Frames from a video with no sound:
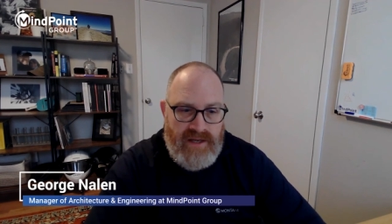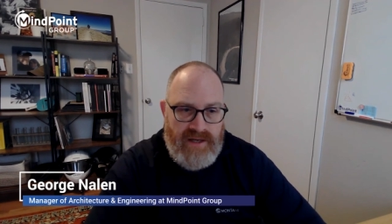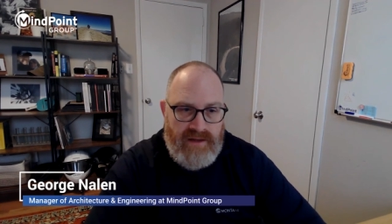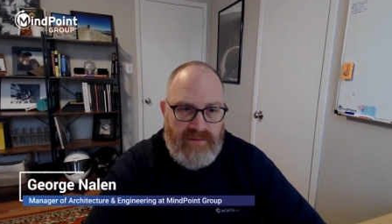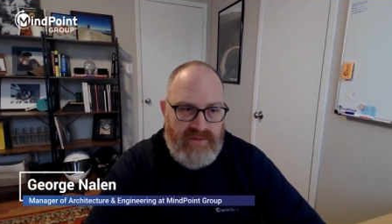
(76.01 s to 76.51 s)

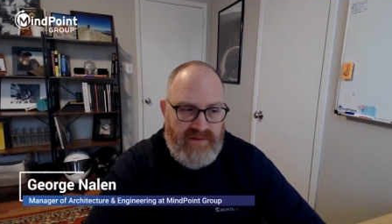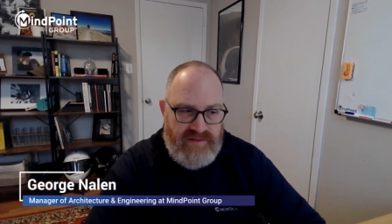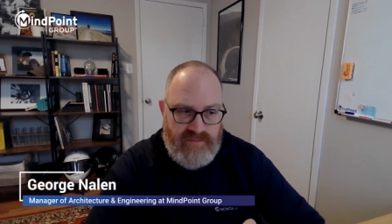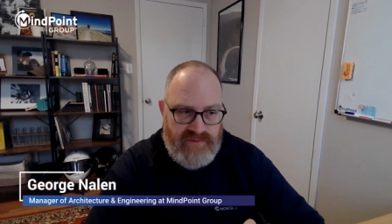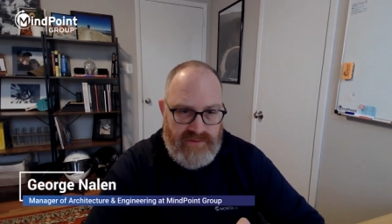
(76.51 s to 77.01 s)
uh, with a
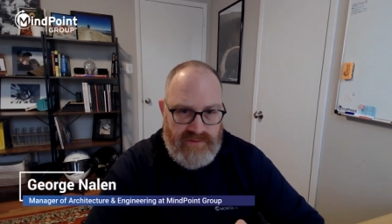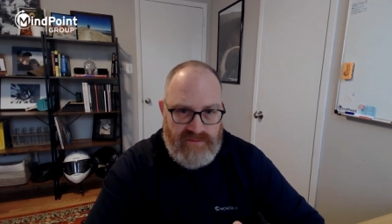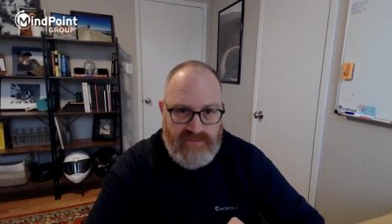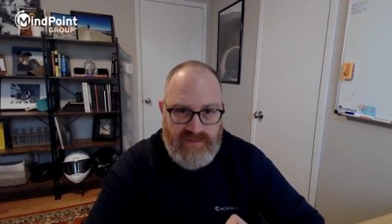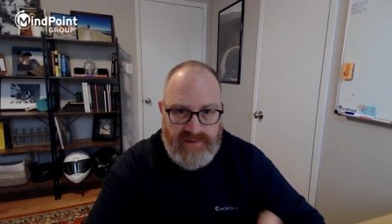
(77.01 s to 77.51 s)

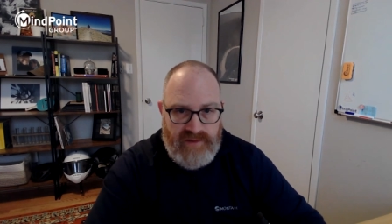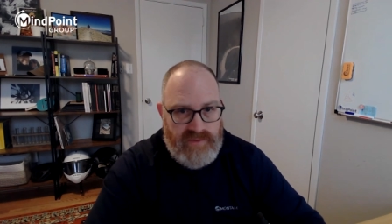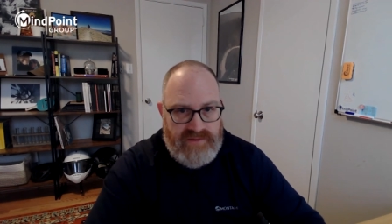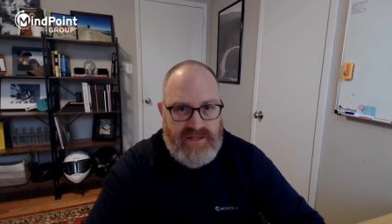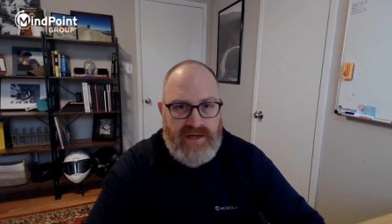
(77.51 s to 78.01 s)
simple
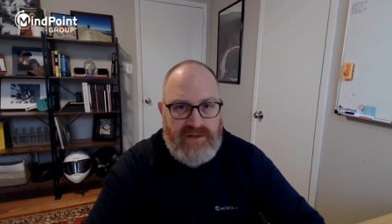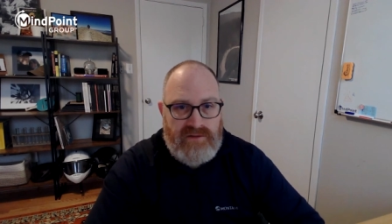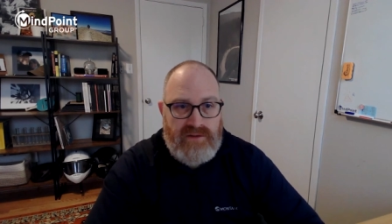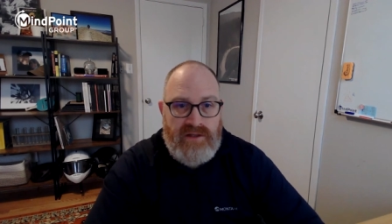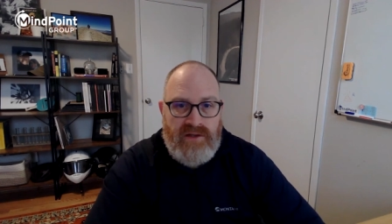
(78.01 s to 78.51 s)
variable
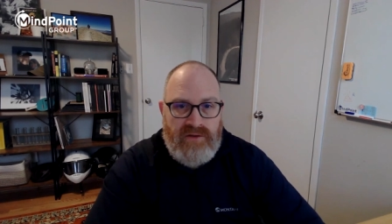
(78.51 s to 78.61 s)
toggle,